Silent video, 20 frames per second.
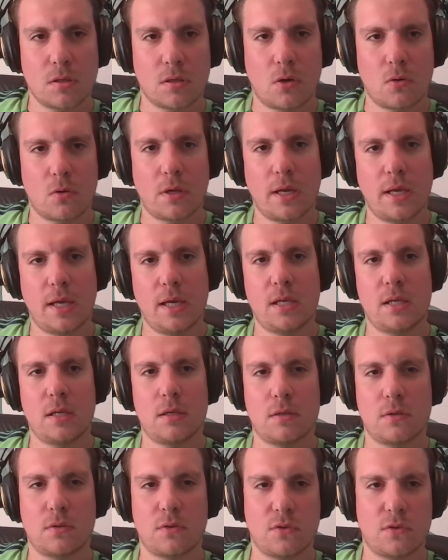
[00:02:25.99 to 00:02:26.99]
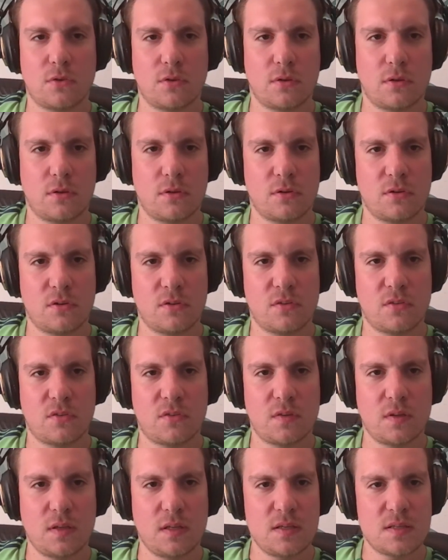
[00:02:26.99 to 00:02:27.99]
Okay,
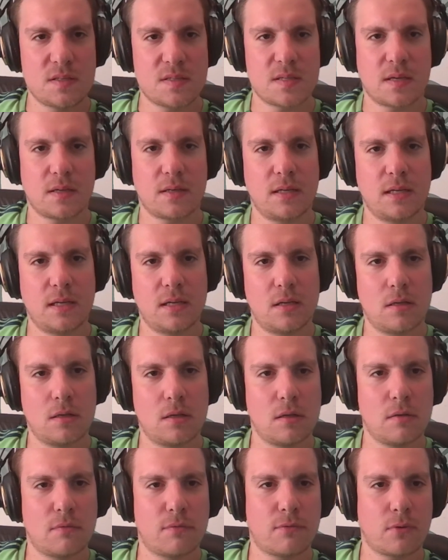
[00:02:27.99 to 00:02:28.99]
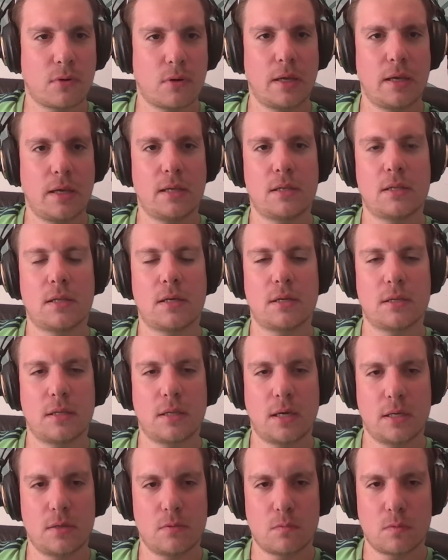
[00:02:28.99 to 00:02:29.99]
Sanel
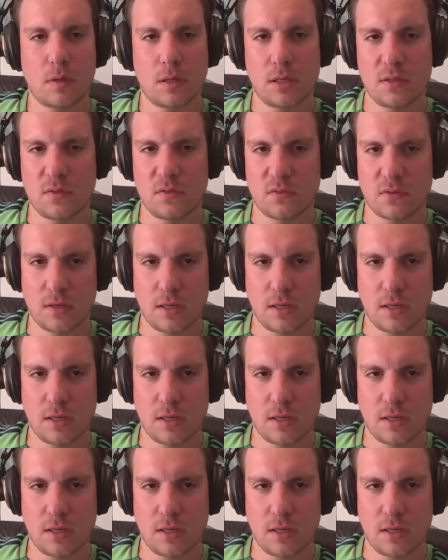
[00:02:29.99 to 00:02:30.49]
4899 writes,